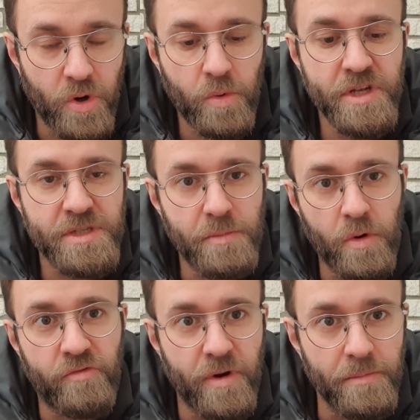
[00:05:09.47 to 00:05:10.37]
only
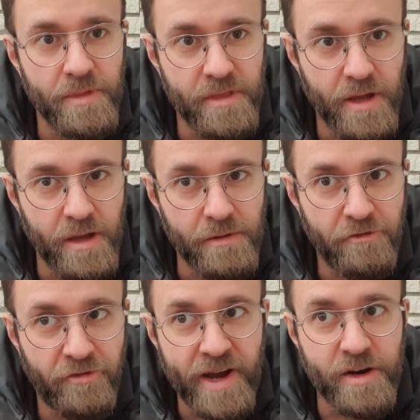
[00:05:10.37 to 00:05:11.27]
smoke from the
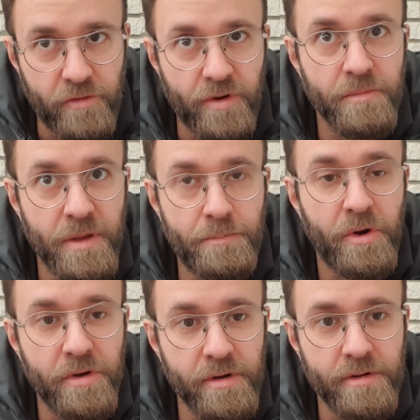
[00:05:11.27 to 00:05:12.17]
fire, from the
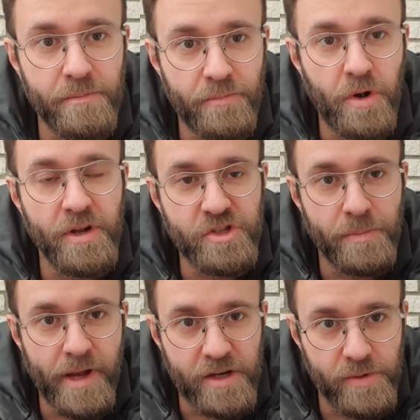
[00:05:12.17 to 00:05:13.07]
burning
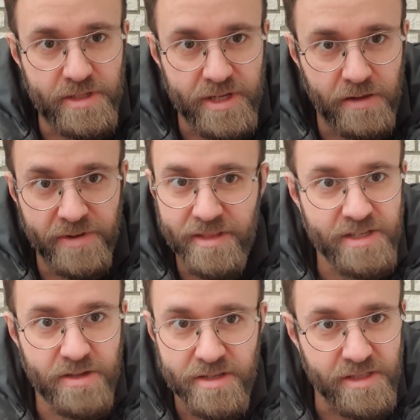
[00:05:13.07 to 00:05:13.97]
tobacco itself, and this
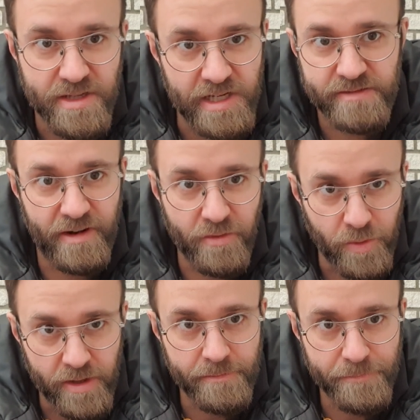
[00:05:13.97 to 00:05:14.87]
doesn't taste very
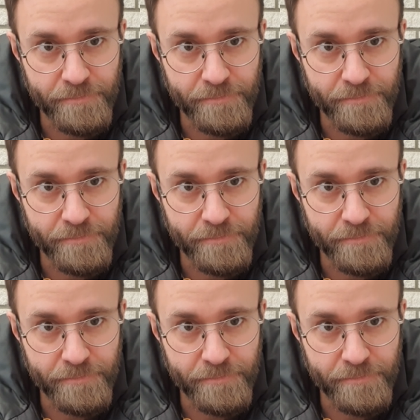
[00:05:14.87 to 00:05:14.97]
well.